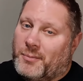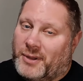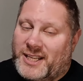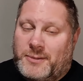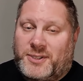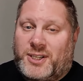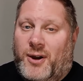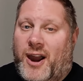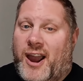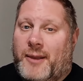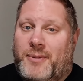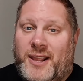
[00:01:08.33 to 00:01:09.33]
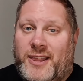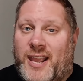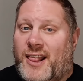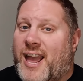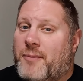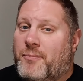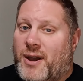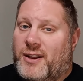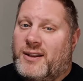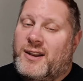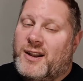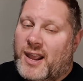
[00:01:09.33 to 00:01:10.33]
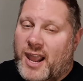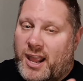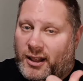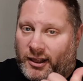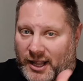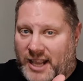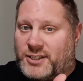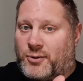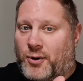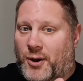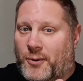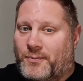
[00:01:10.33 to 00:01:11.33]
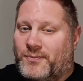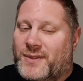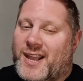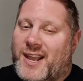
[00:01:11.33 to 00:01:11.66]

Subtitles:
Please subscribe, hit that like button, and let's grow.